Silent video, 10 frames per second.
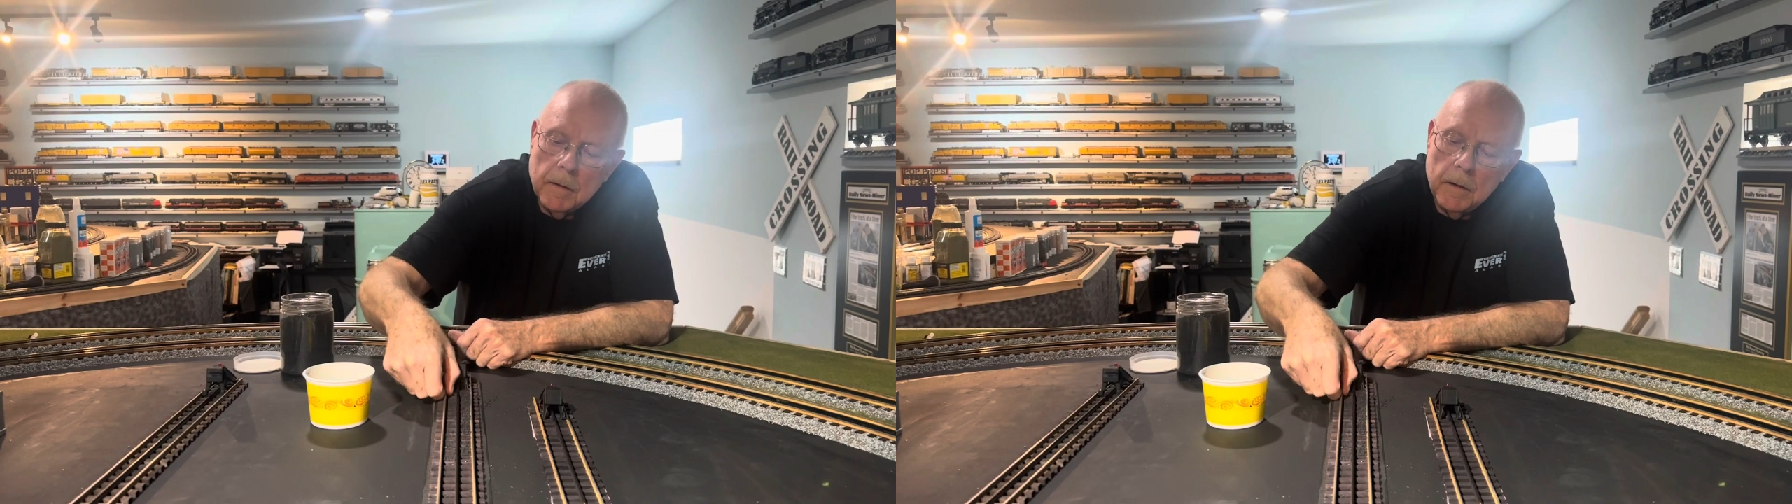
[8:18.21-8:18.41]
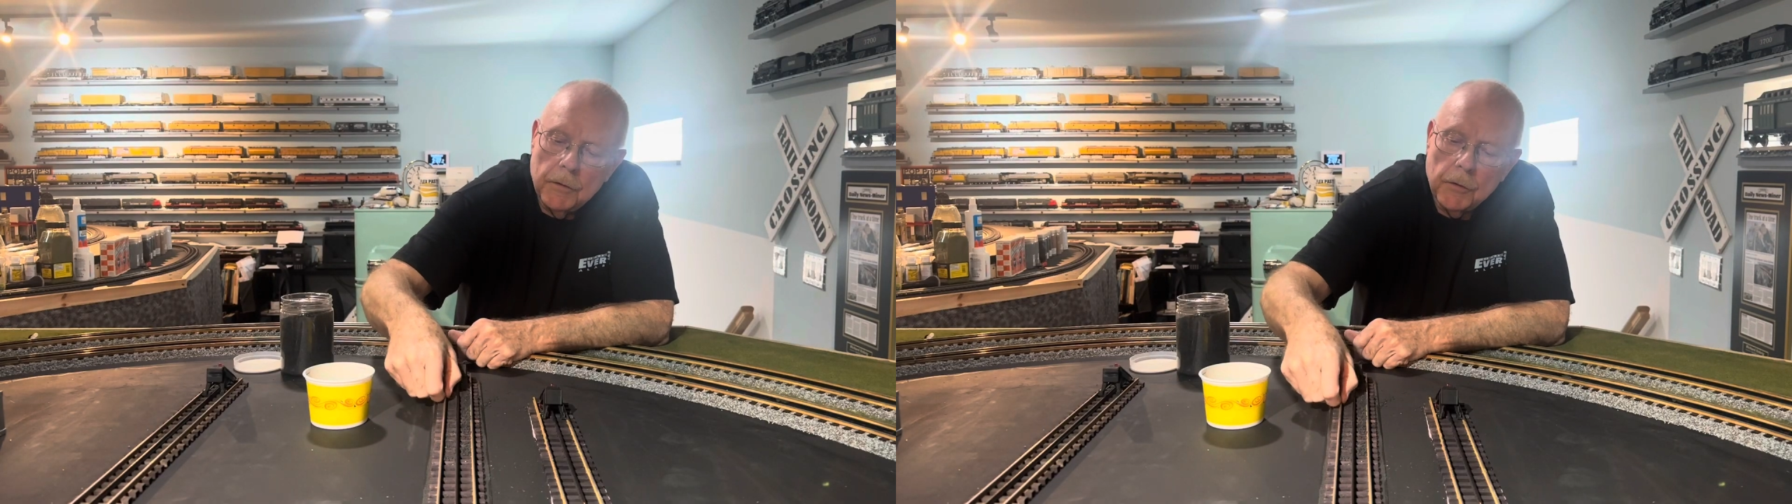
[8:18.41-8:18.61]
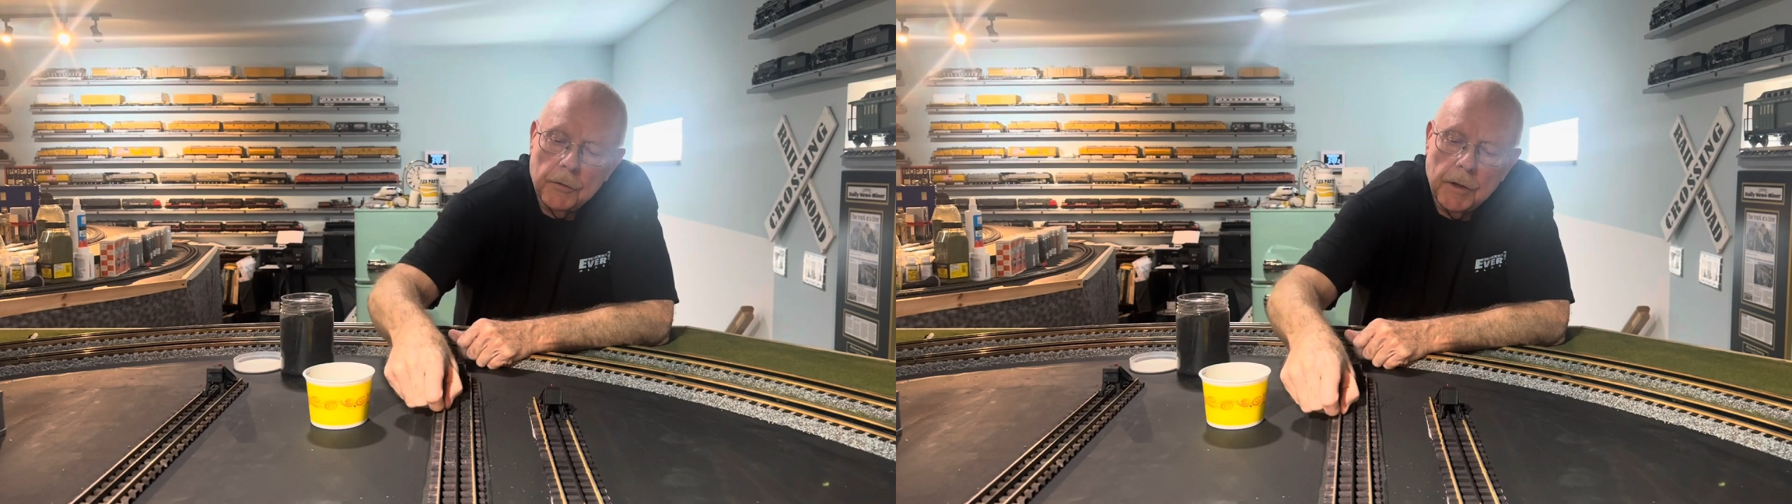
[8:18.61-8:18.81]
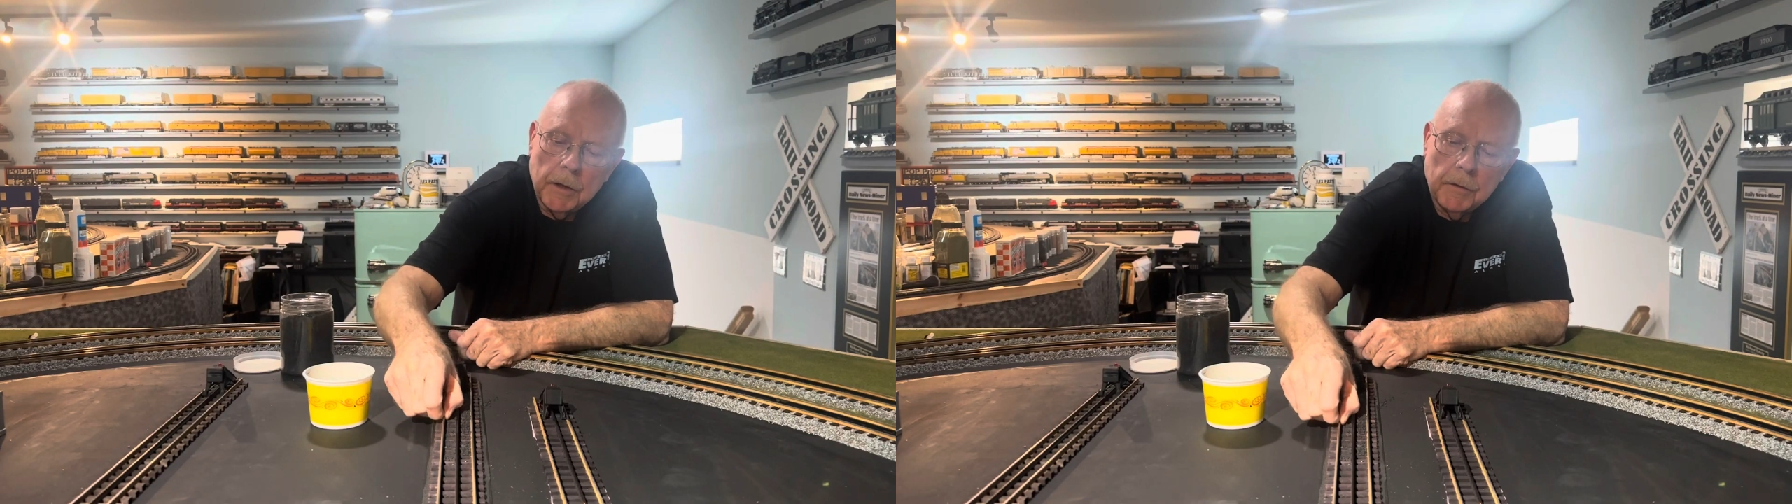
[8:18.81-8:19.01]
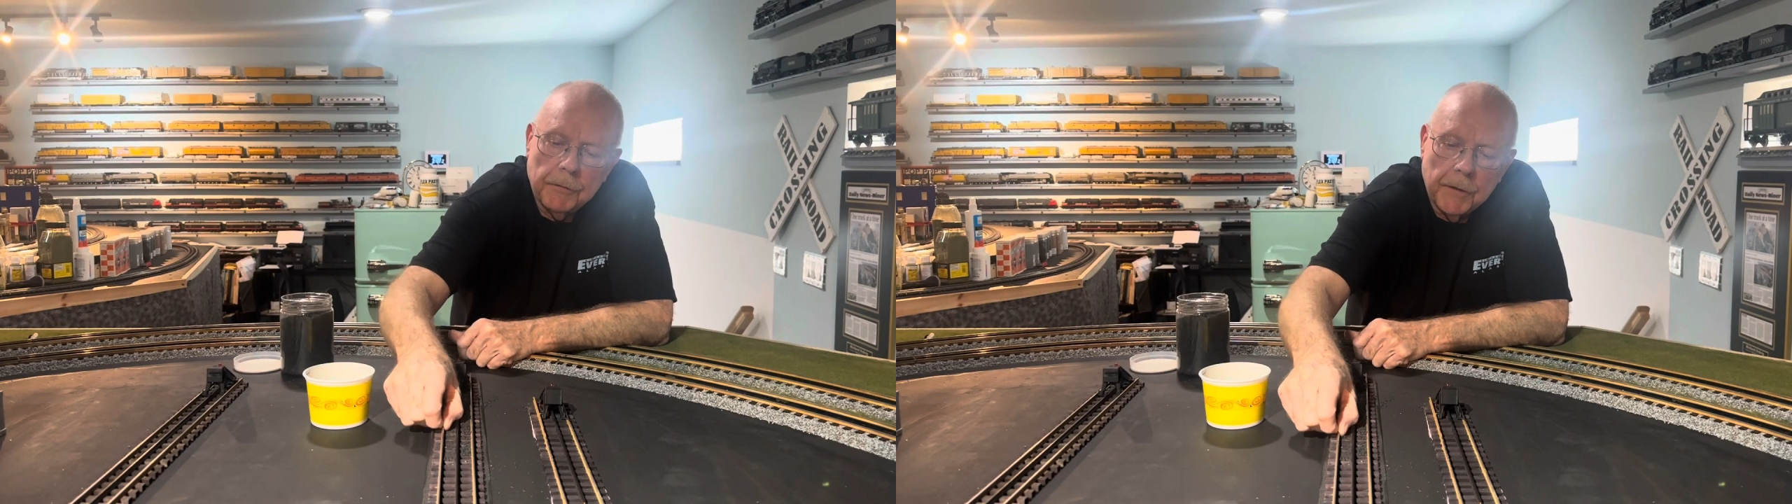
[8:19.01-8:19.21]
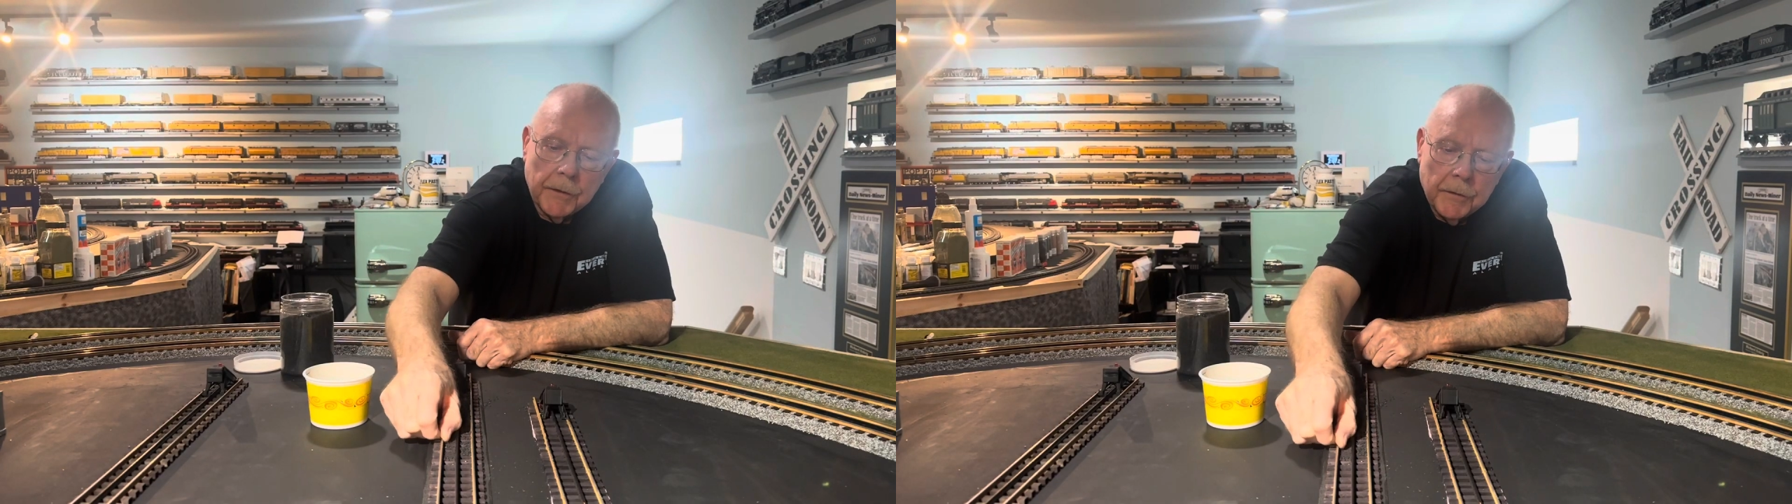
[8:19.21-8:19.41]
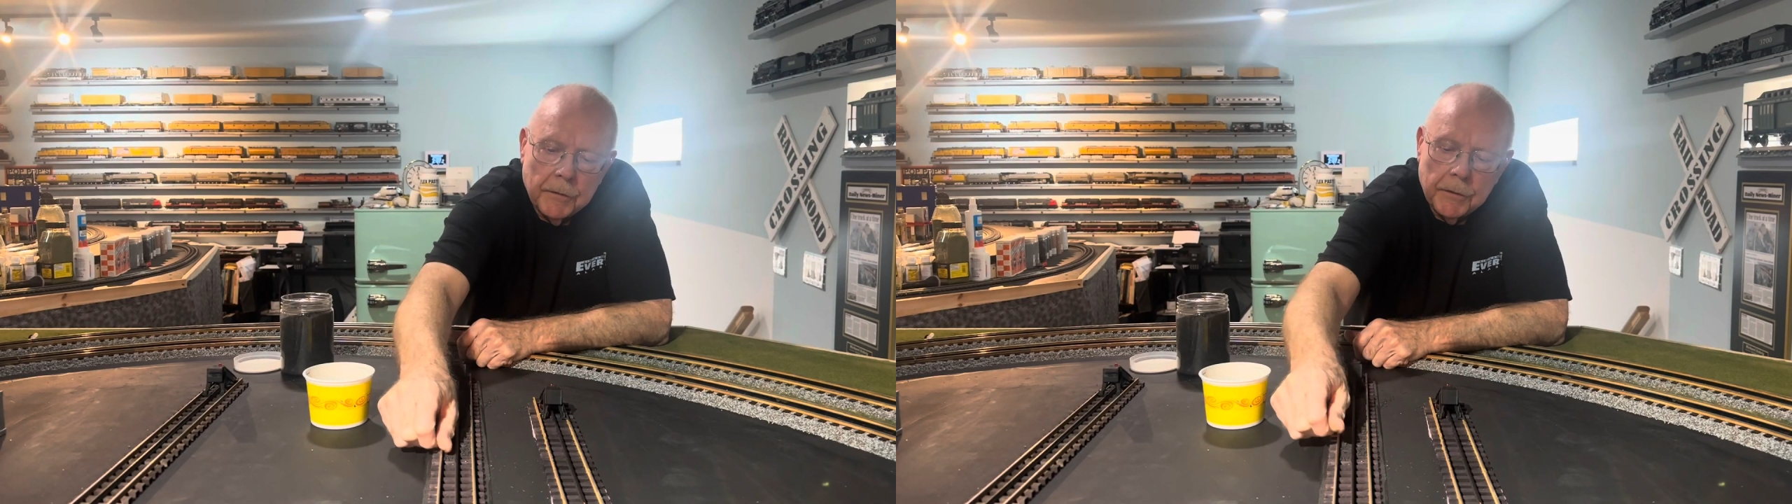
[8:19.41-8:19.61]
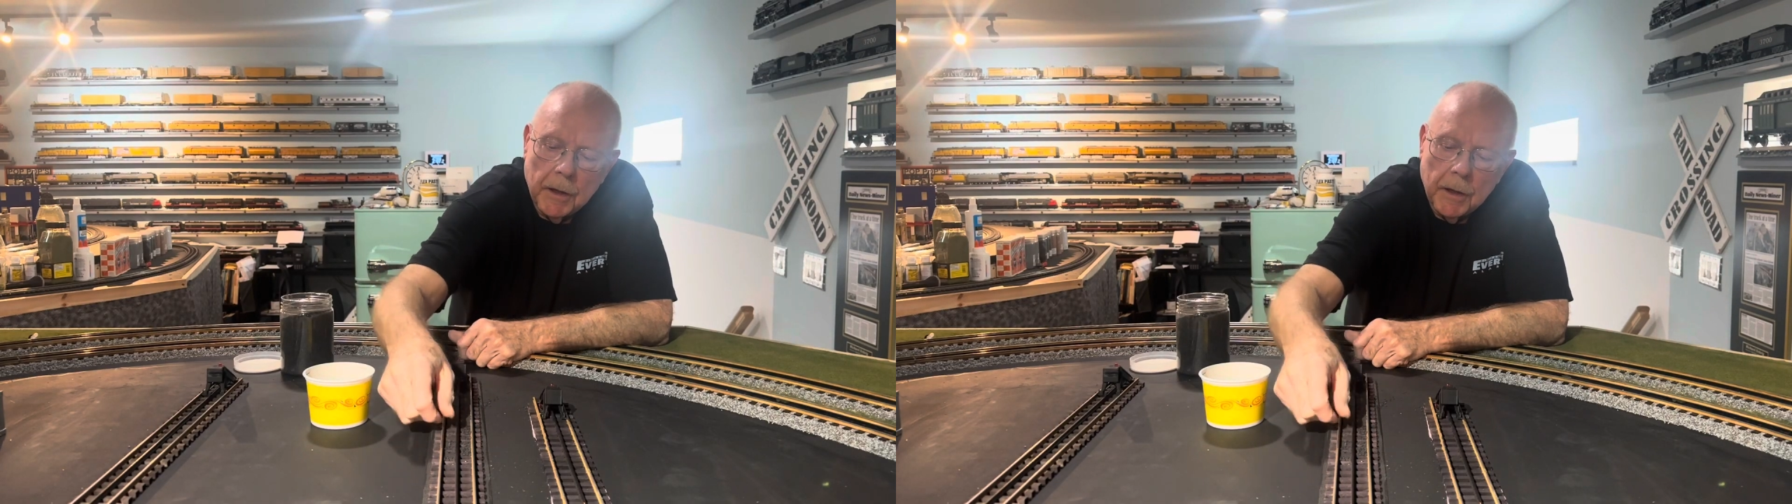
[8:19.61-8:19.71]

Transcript: And you can take your finger,